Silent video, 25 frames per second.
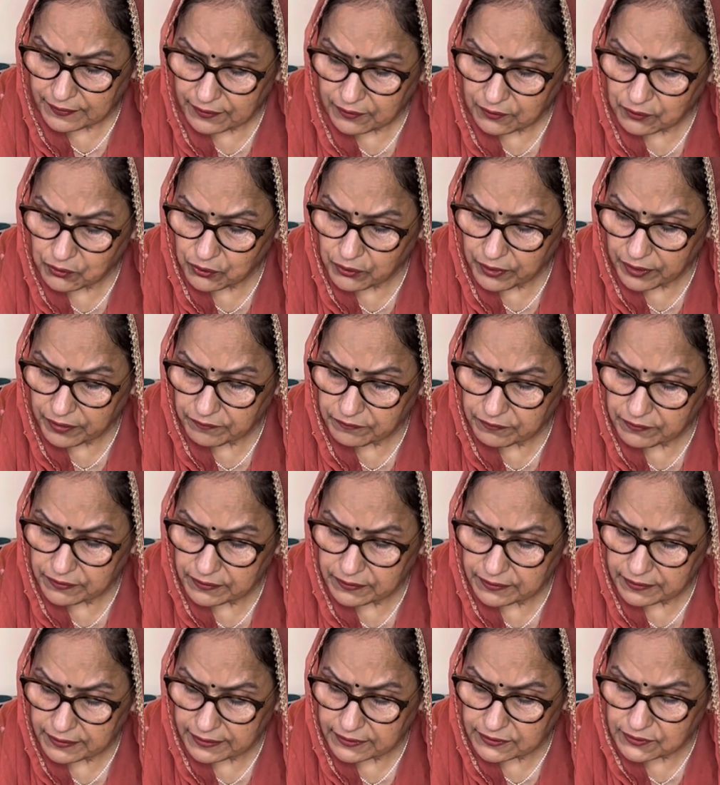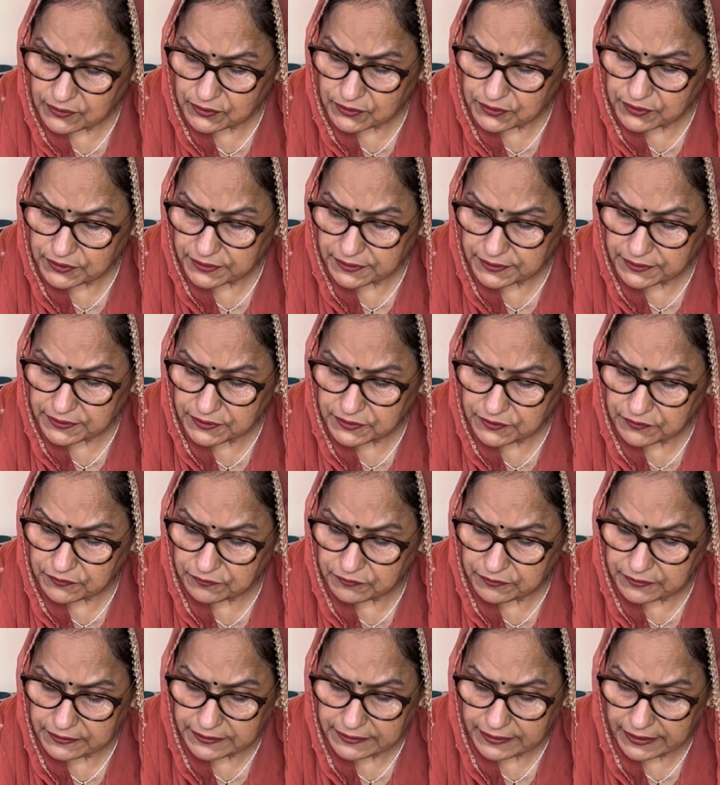Whoever associates
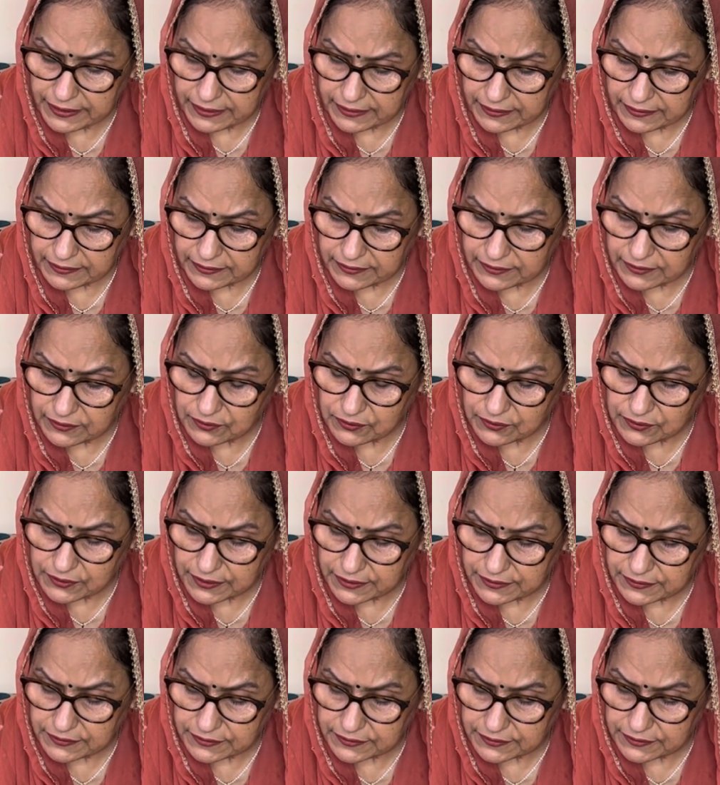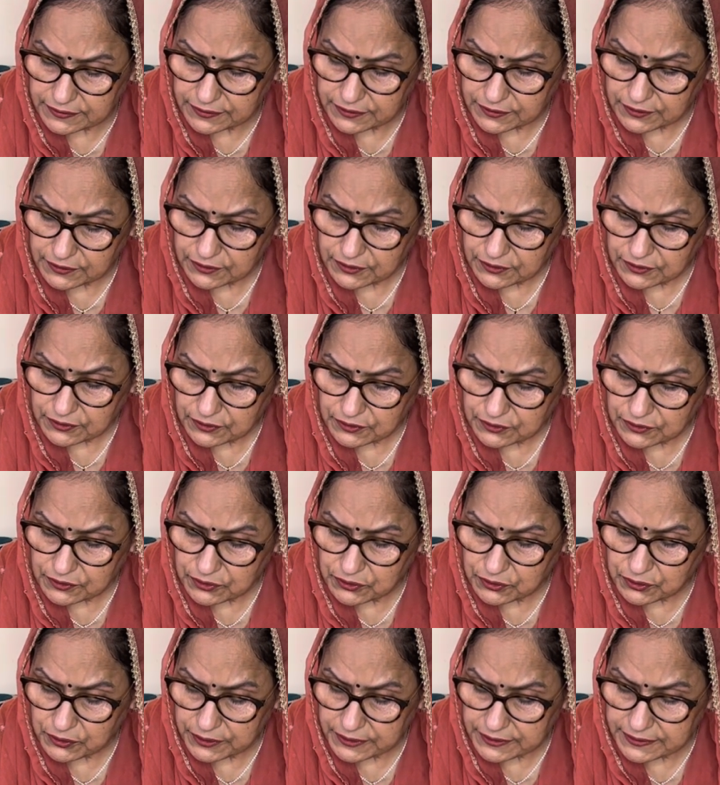with an egocentric,
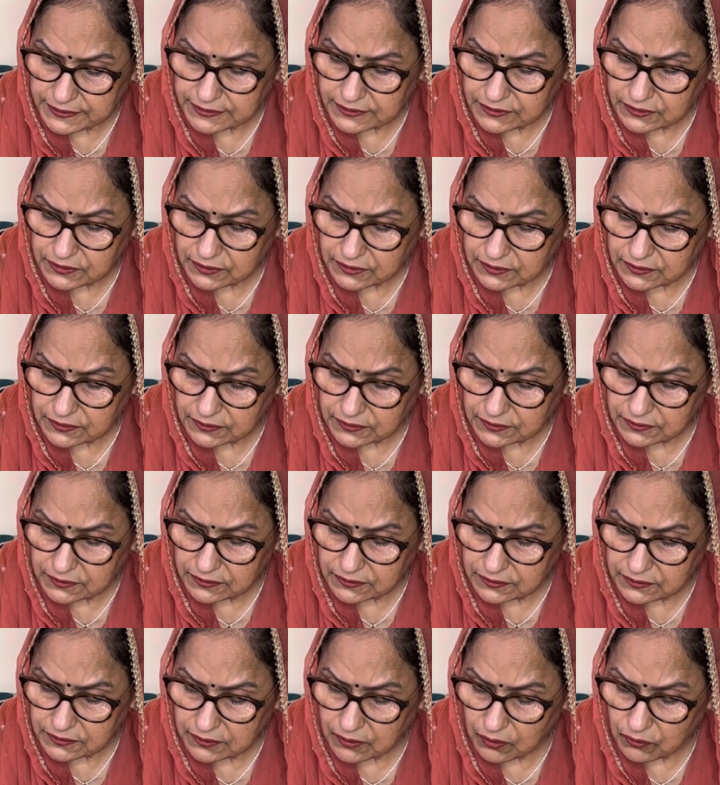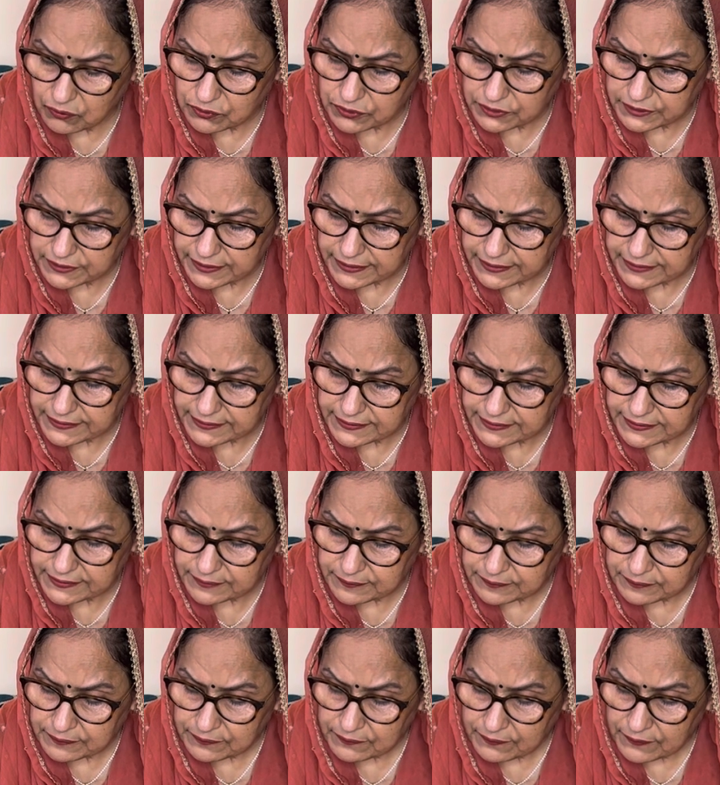to his countenance
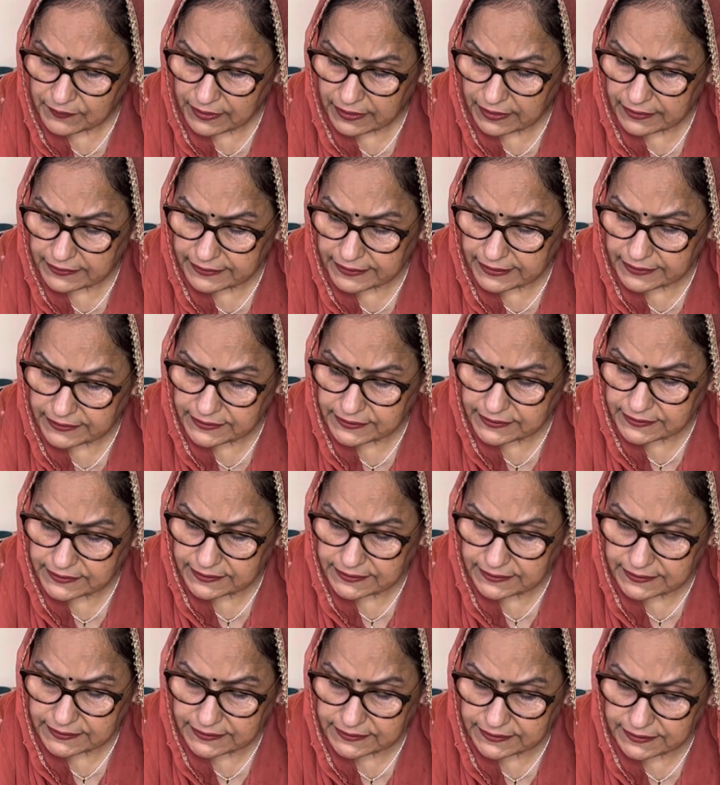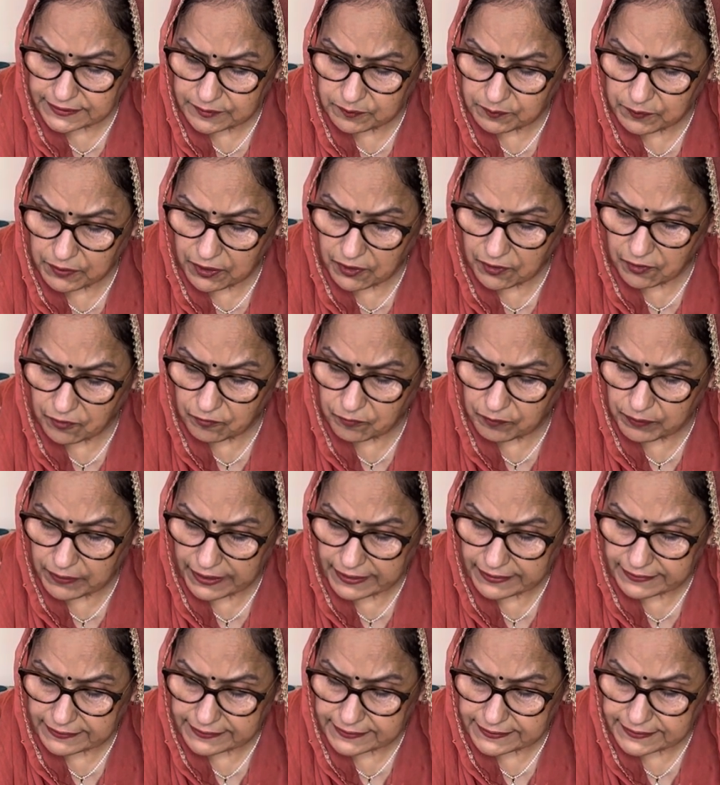attaches the stigma of
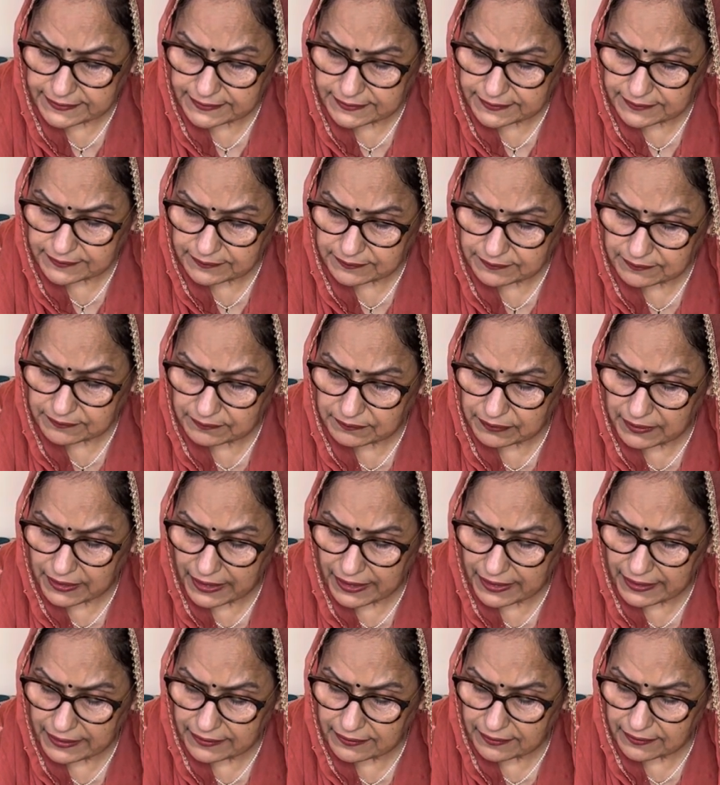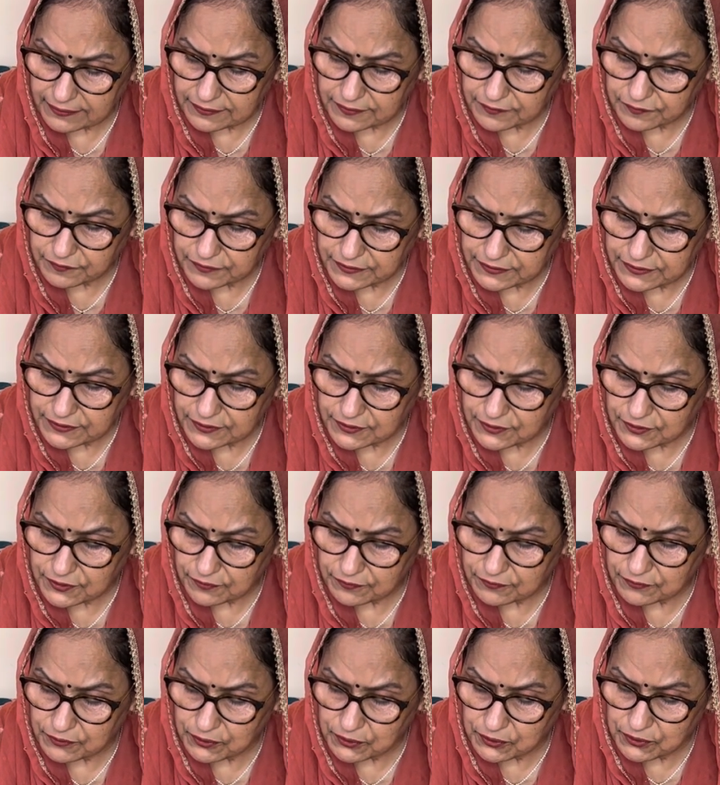blackness. Black are the faces
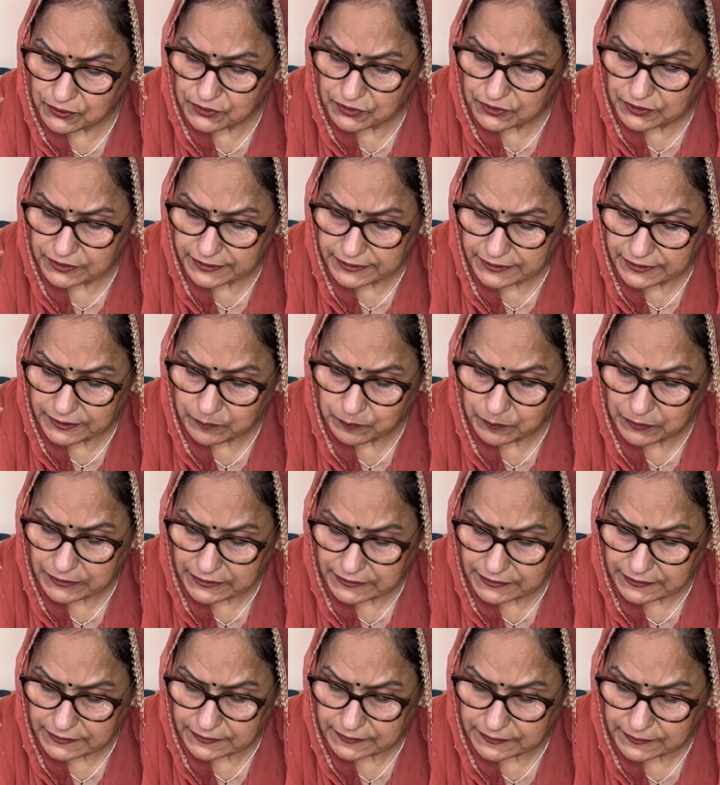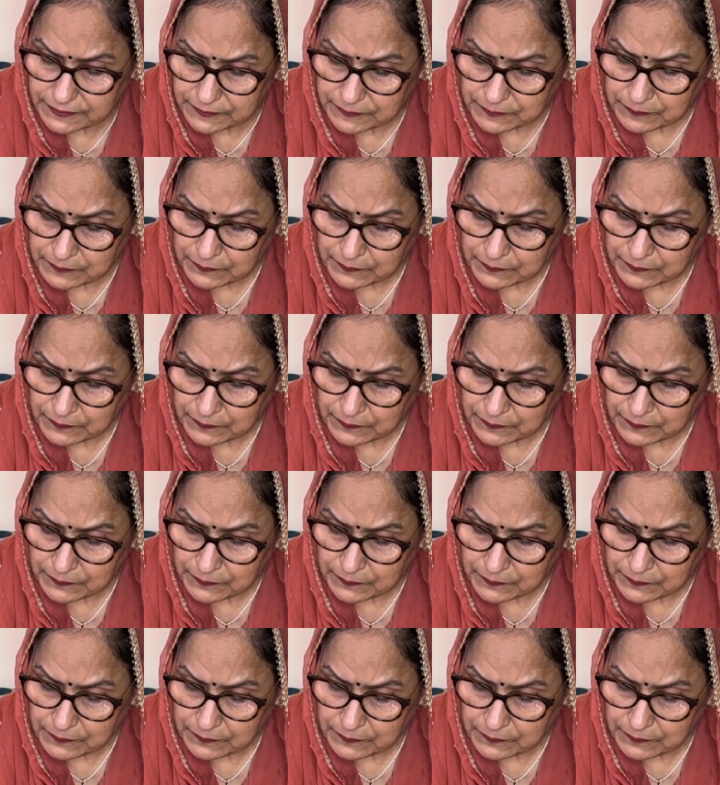of those greedy persons.